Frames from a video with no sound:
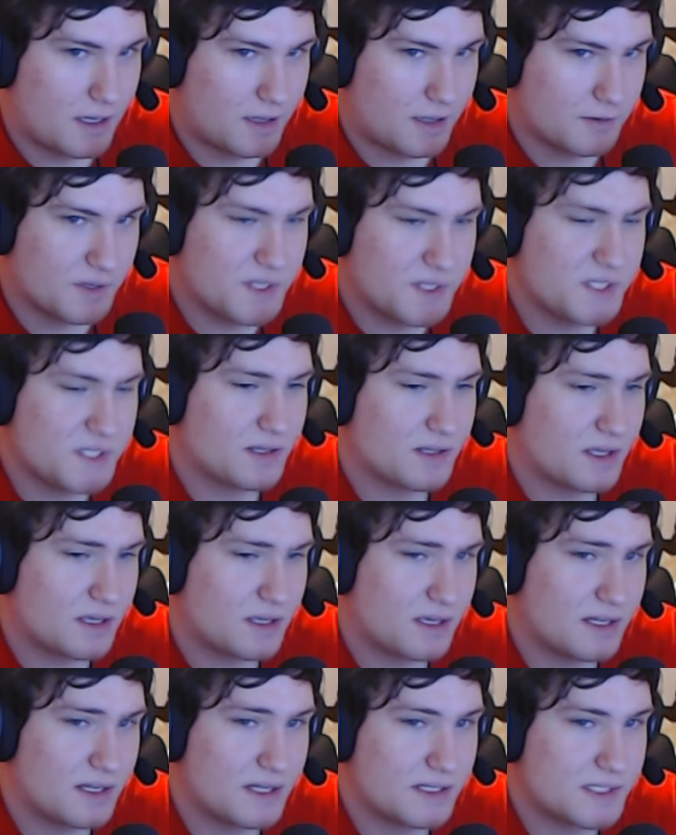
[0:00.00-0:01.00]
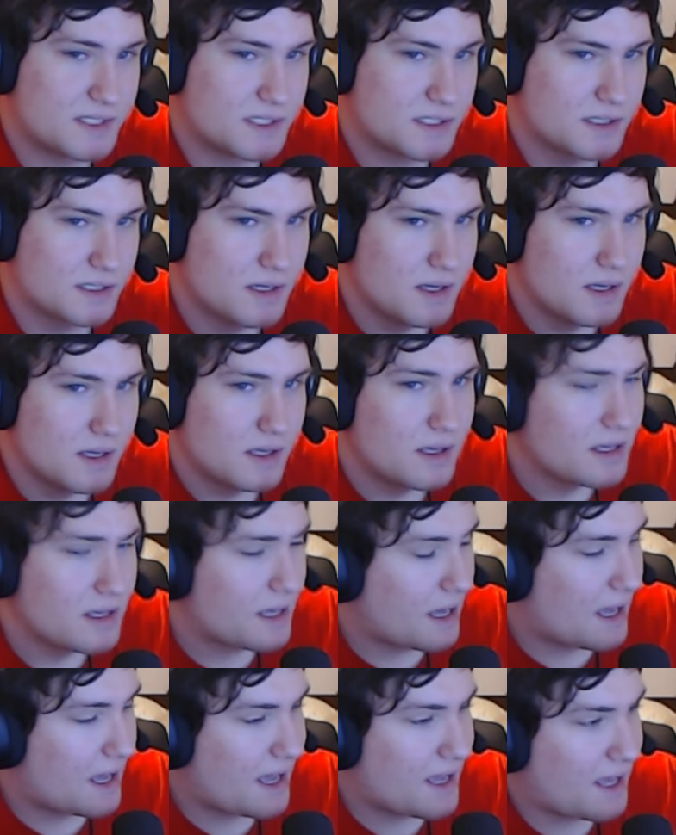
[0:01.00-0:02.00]
recently, and
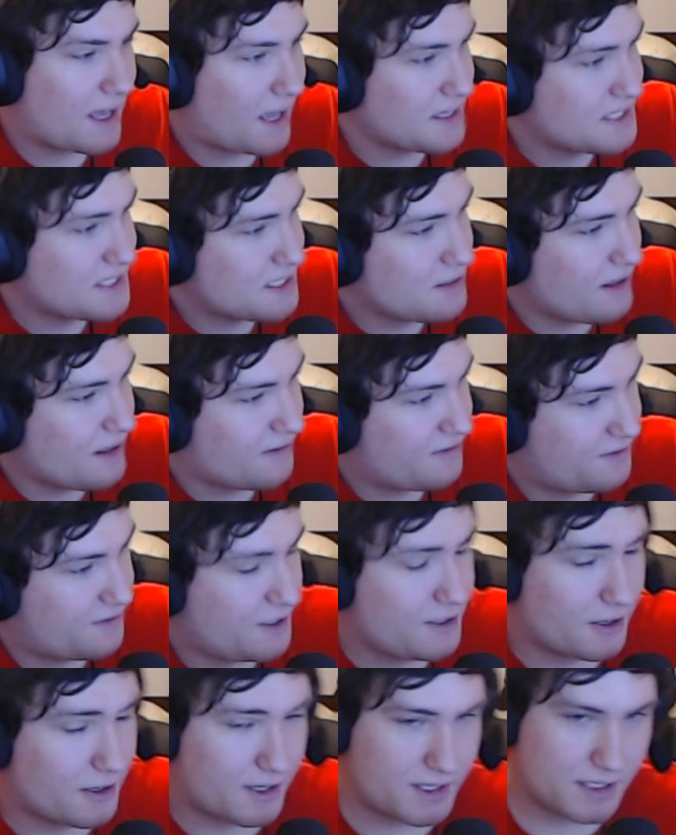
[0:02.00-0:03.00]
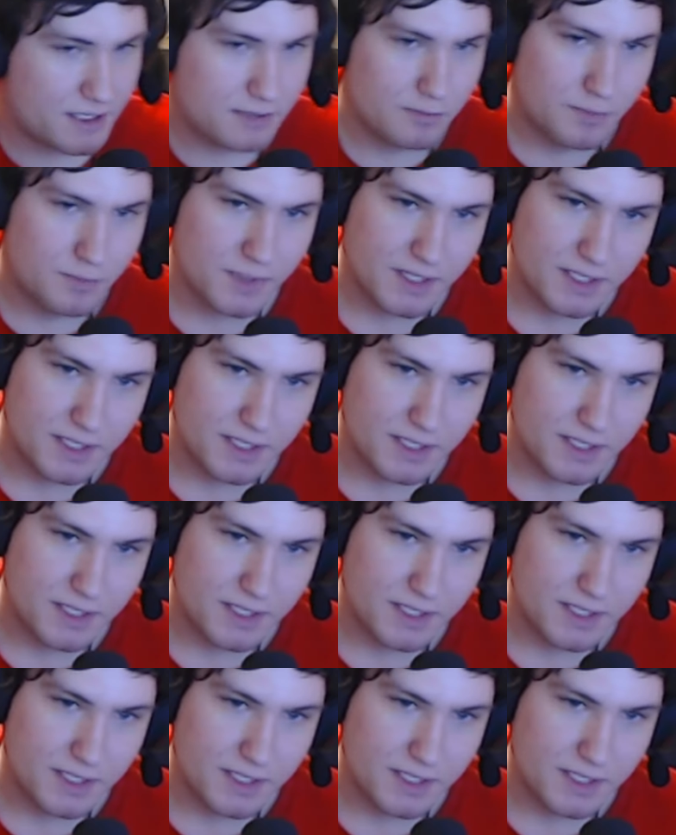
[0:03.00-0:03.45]
I still have fun on it, but